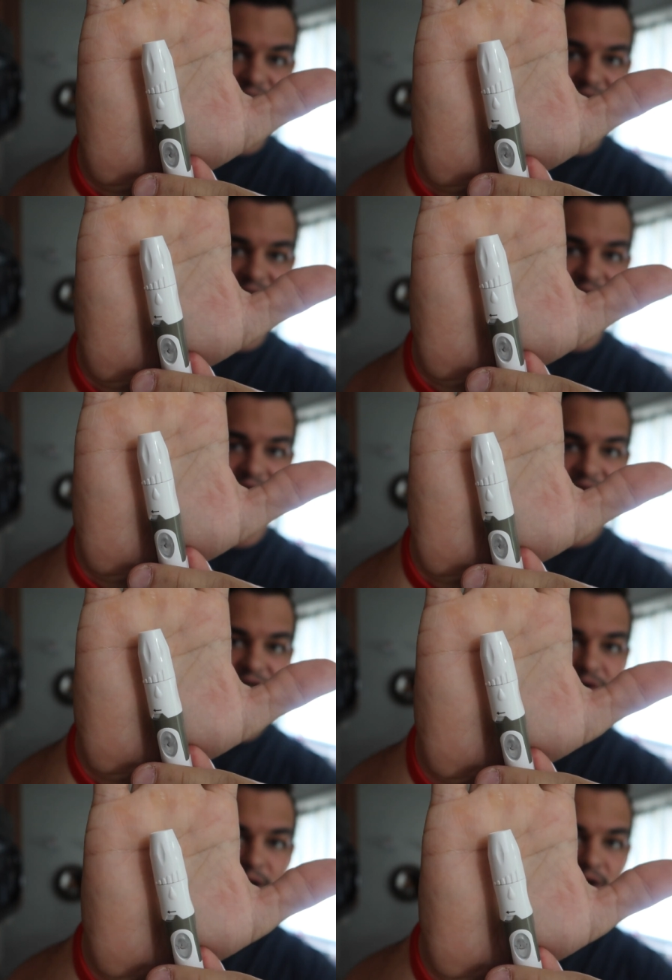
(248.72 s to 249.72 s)
skin,
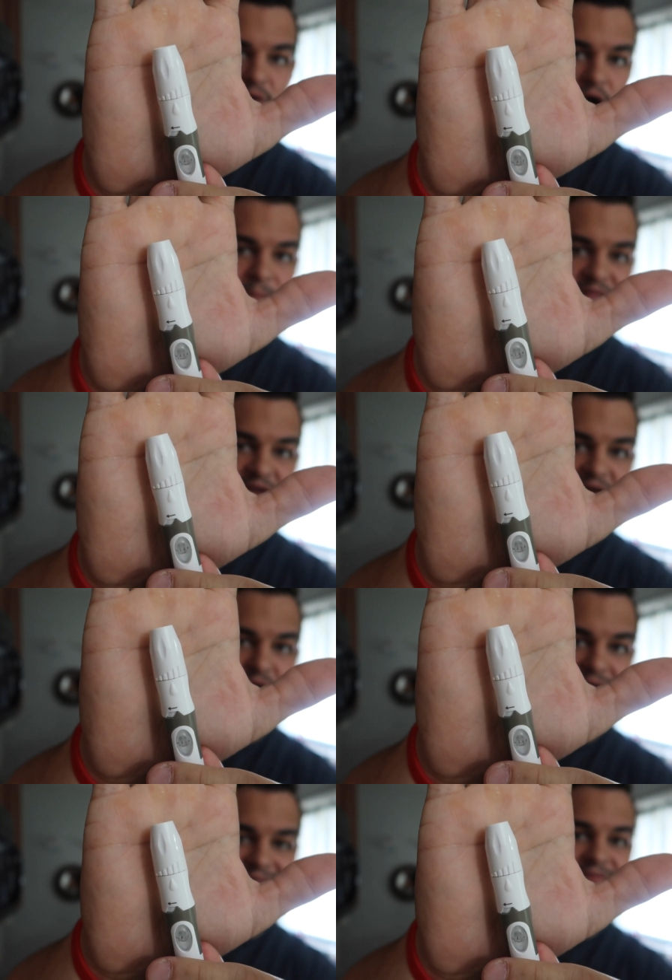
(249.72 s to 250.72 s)
you're gonna wanna go up. I think I
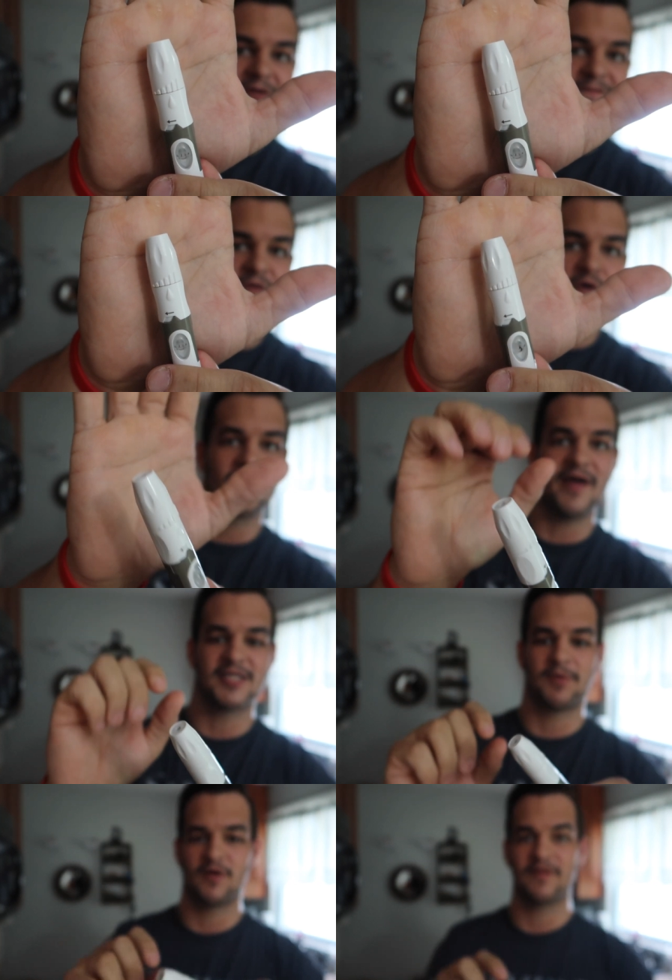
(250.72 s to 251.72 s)
go at level four and
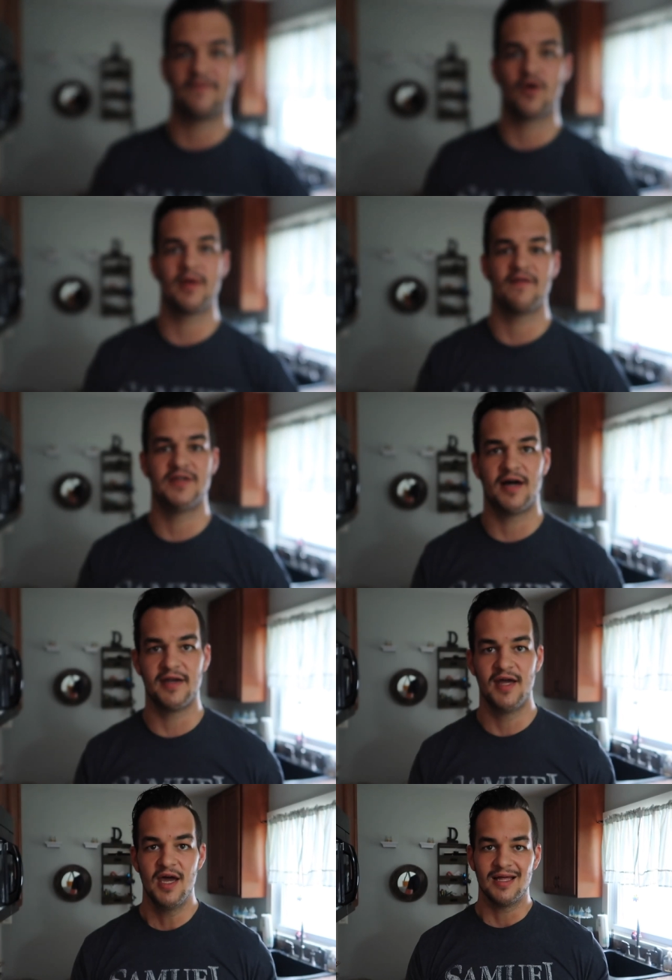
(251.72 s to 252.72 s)
that's perfect for me. I've
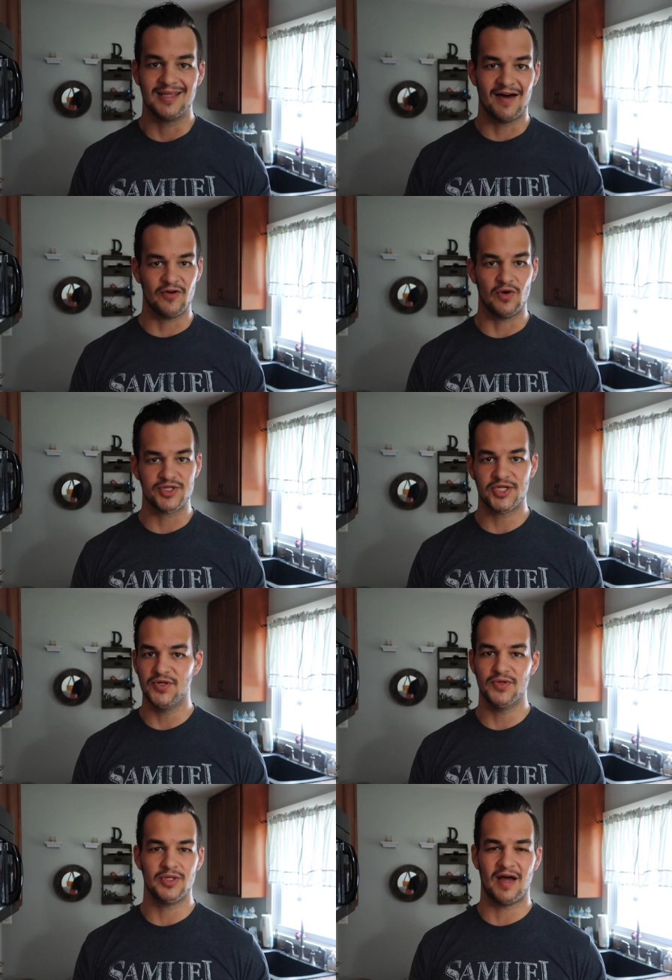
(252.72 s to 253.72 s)
done level
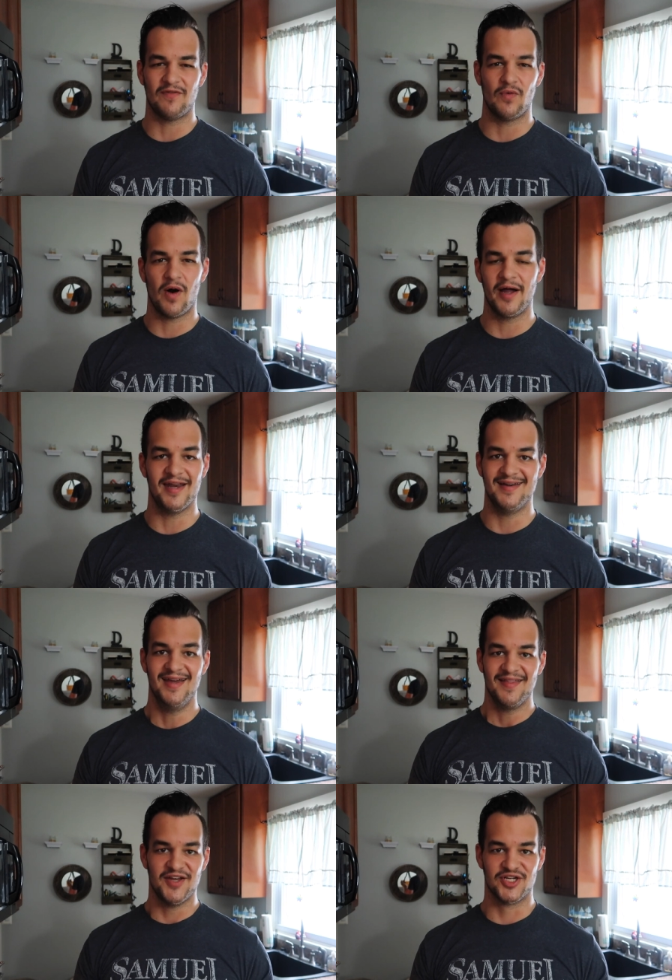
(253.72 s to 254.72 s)
two, level one, and
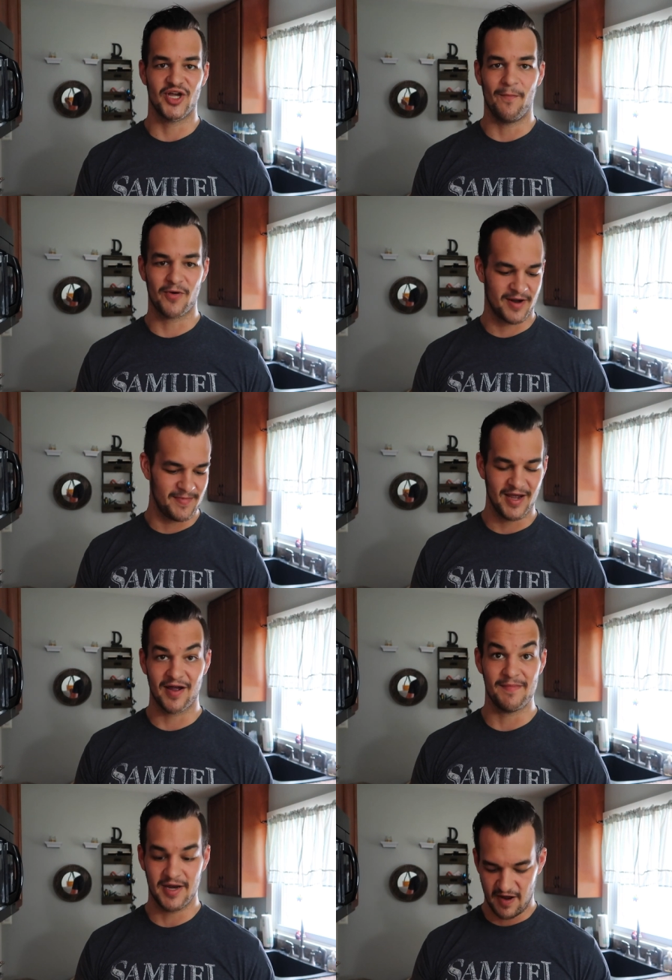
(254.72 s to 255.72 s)
they just don't prick me and
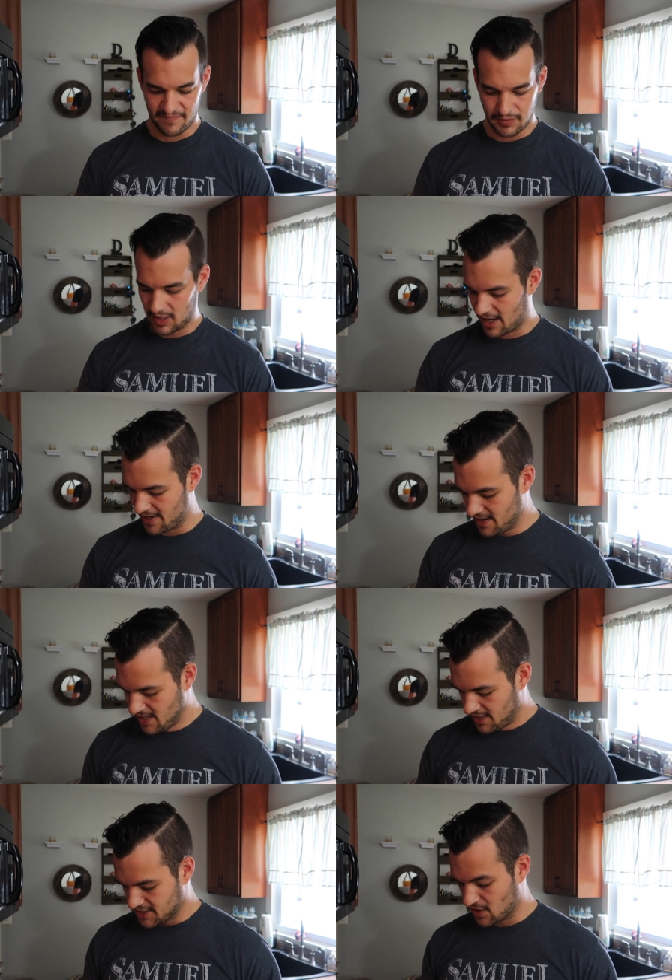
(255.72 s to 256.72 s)
give me enough blood.
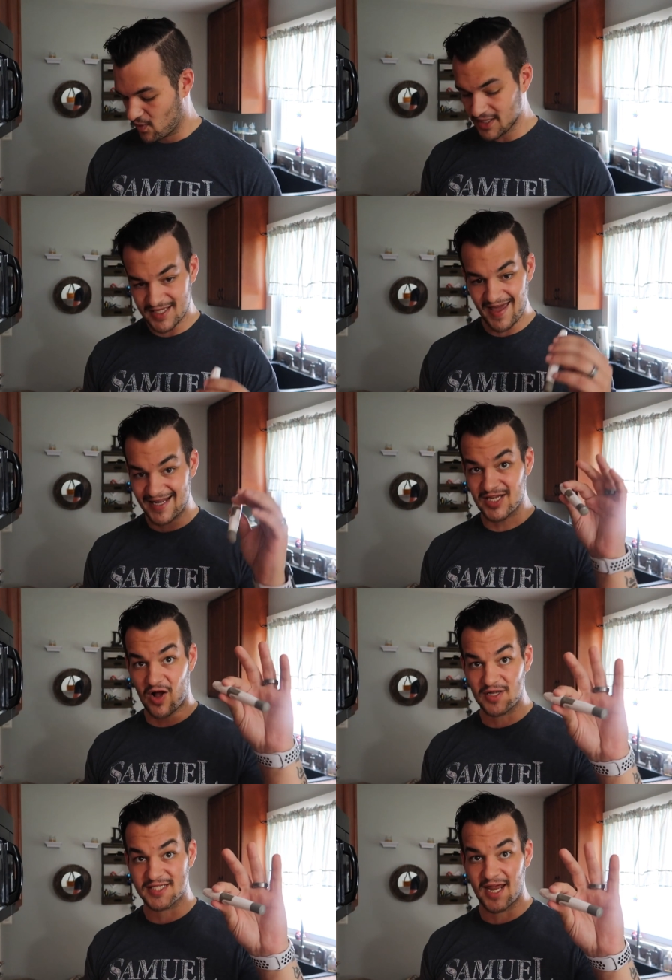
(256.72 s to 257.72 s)
So once that's
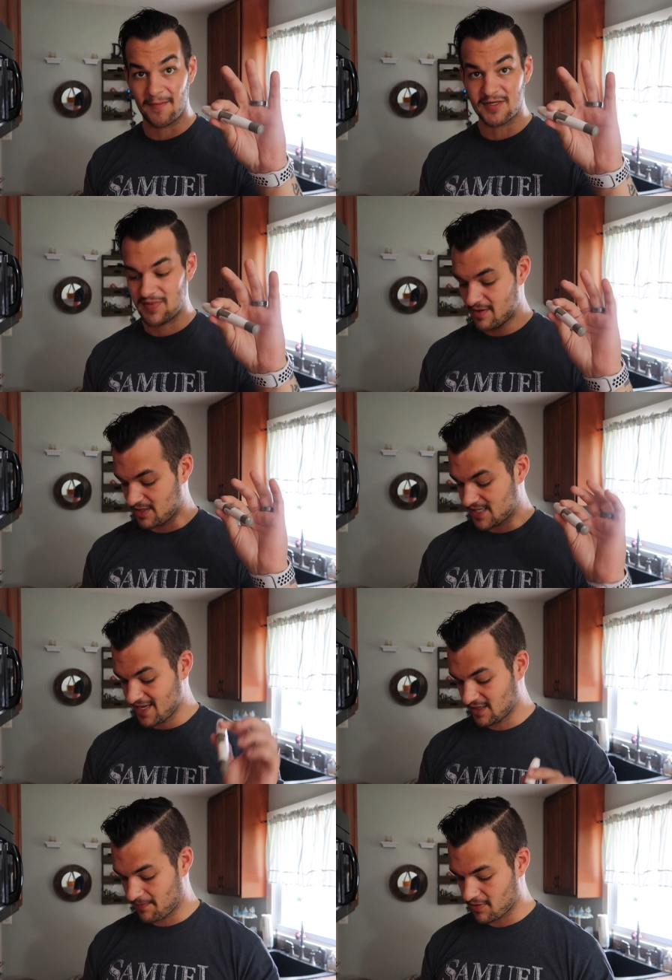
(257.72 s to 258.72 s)
all set up to be able to
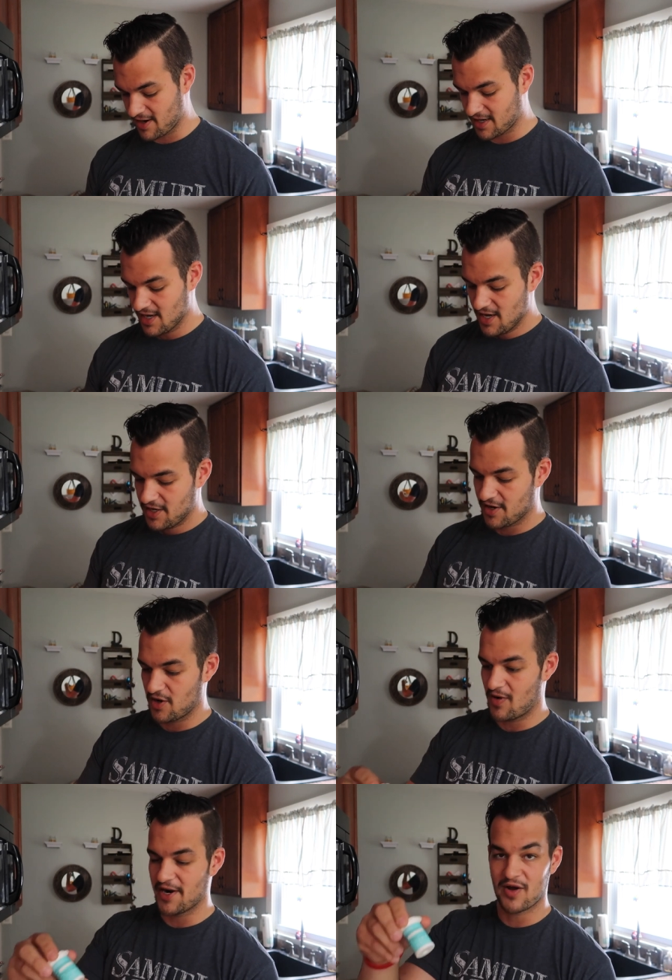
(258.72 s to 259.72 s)
take the prick, you're
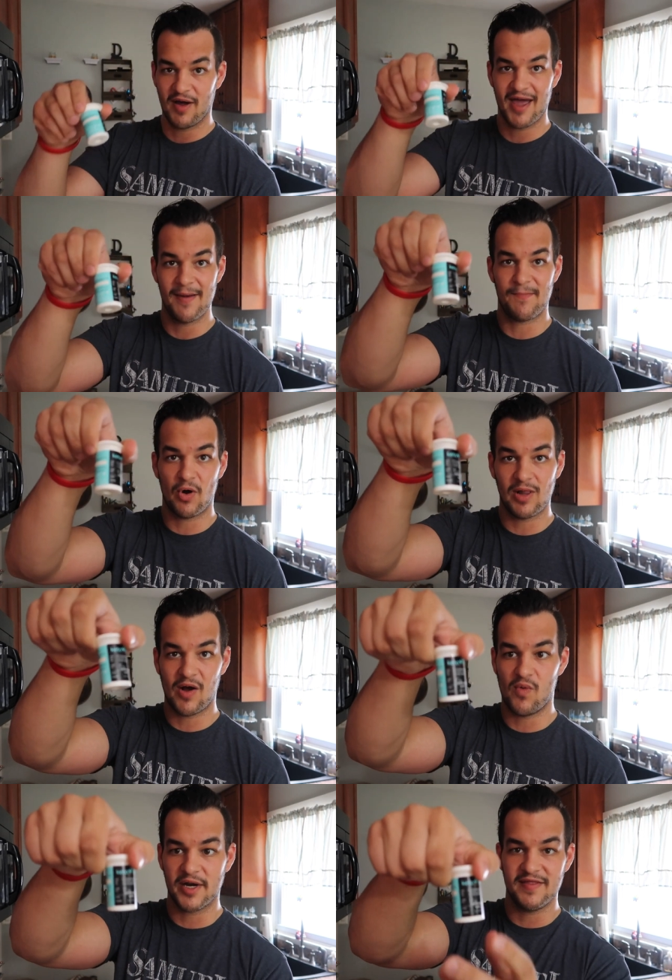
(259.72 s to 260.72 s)
gonna wanna go ahead and pull
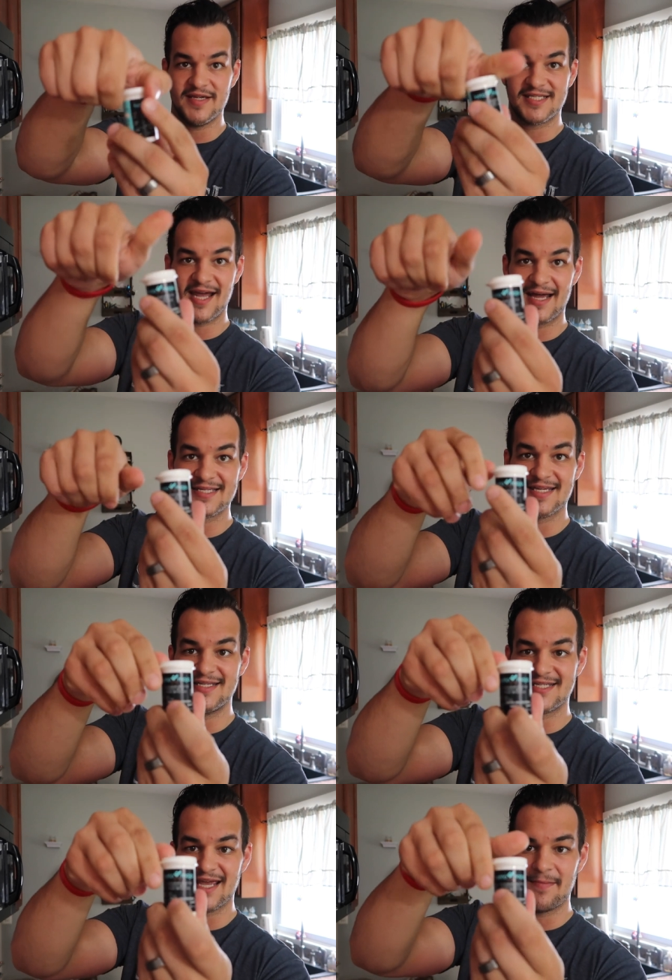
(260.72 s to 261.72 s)
out one of these
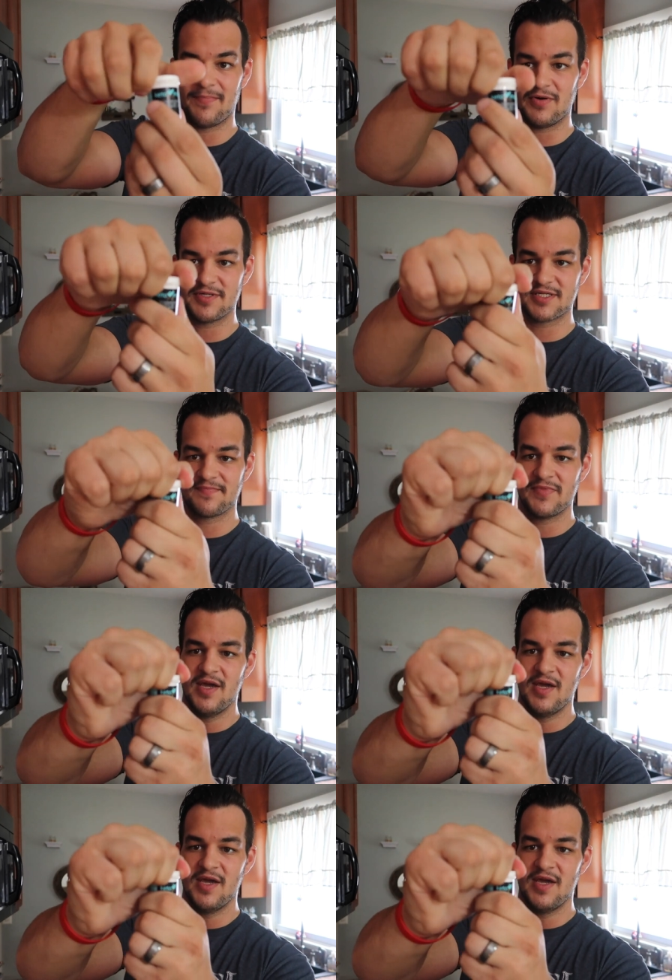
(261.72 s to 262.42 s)
tested samples.